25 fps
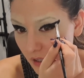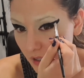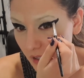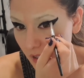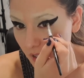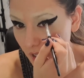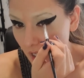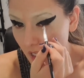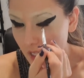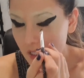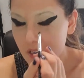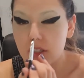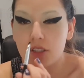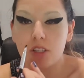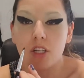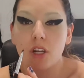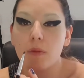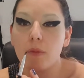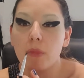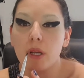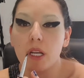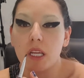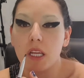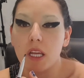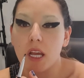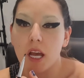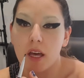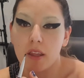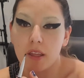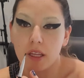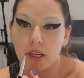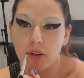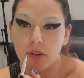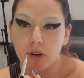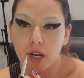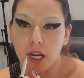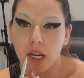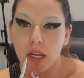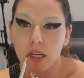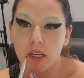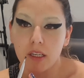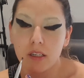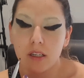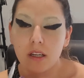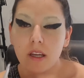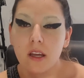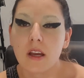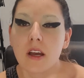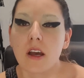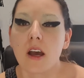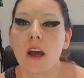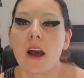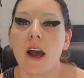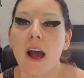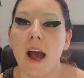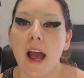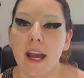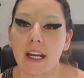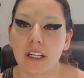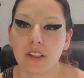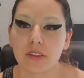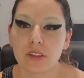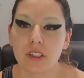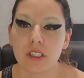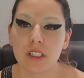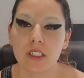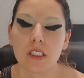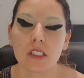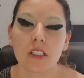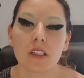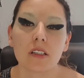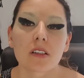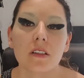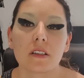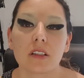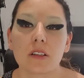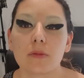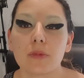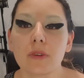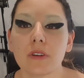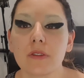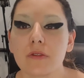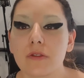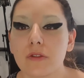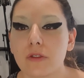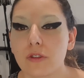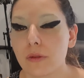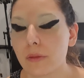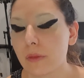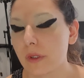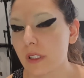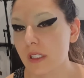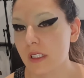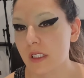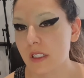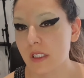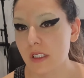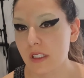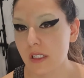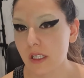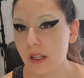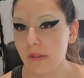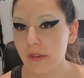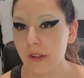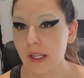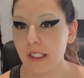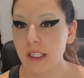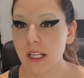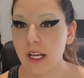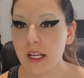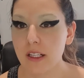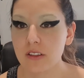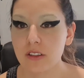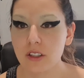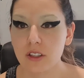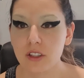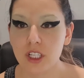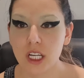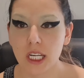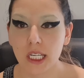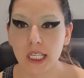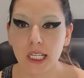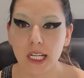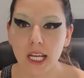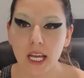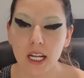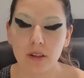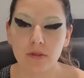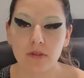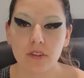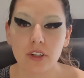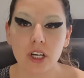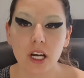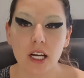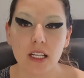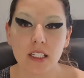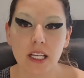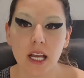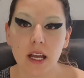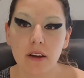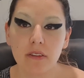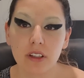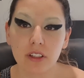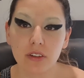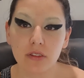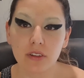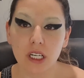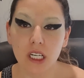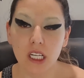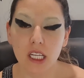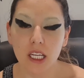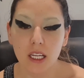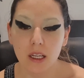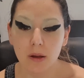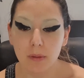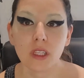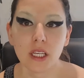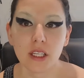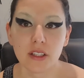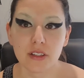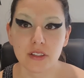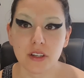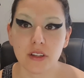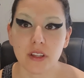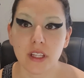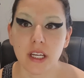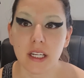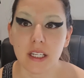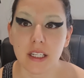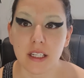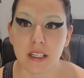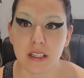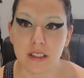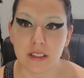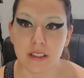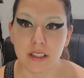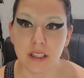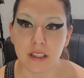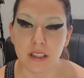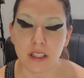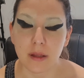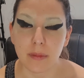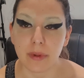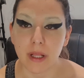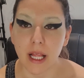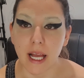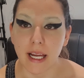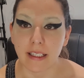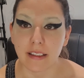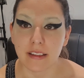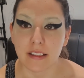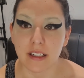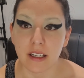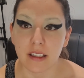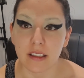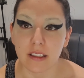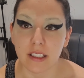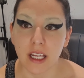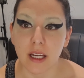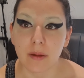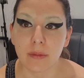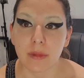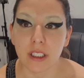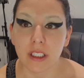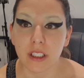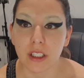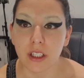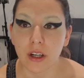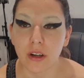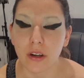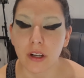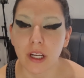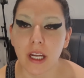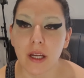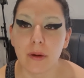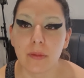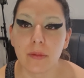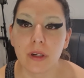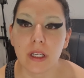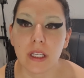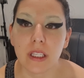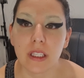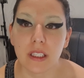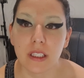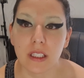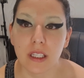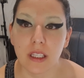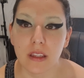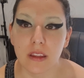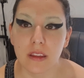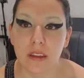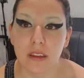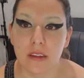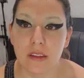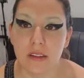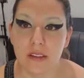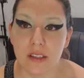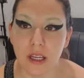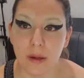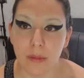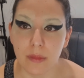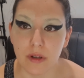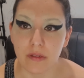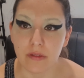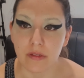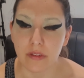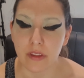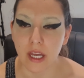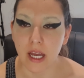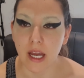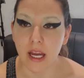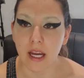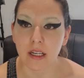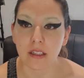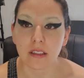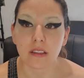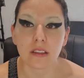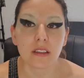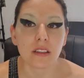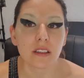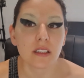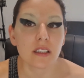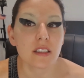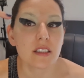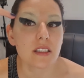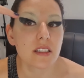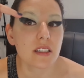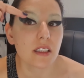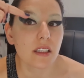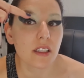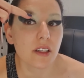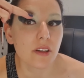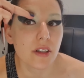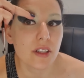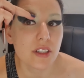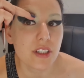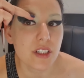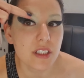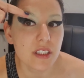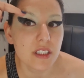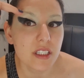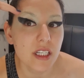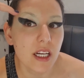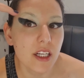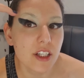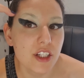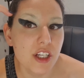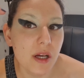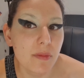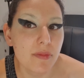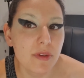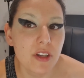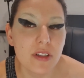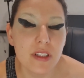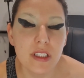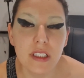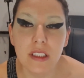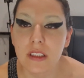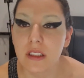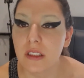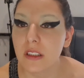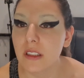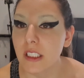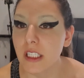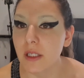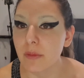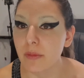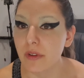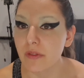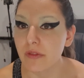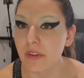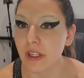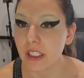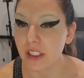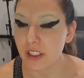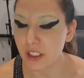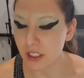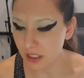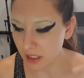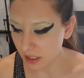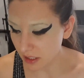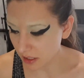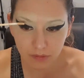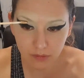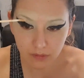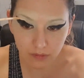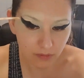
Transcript: and so many other great actresses and performers and stuff like that, so check it out if you guys haven't already. So that is the black done. Now I'm going to go with some of that concealer and just touch up those little imperfections.